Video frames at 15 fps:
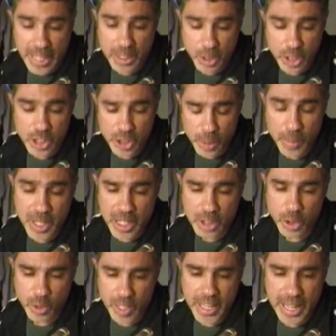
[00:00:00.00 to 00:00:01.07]
that there's somebody
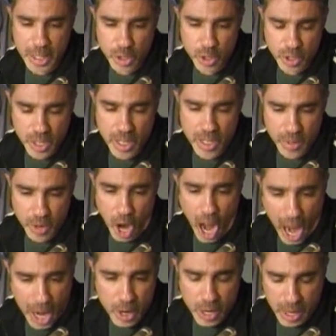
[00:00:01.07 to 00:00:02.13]
else already interested in
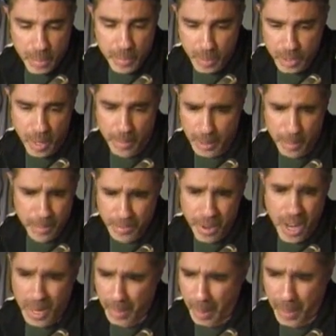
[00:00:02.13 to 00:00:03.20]
hiring him for something. Well,
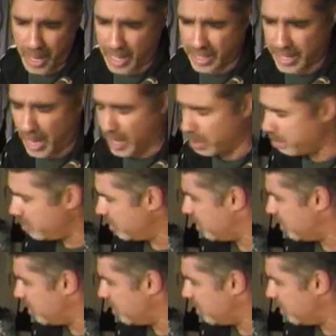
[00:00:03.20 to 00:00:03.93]
fuck him. I'm not going to tell him.